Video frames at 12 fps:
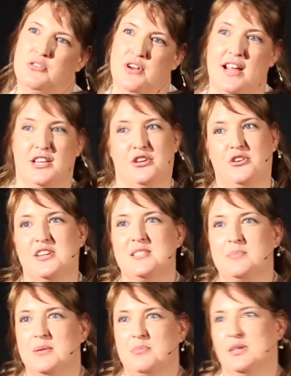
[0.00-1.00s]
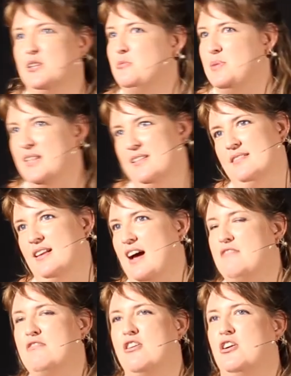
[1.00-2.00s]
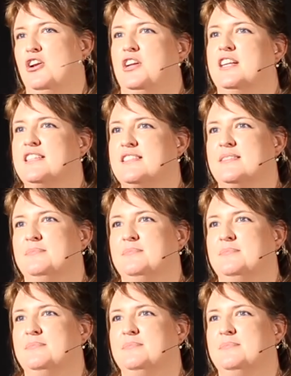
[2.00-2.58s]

create curious people, they'll be lifelong learners.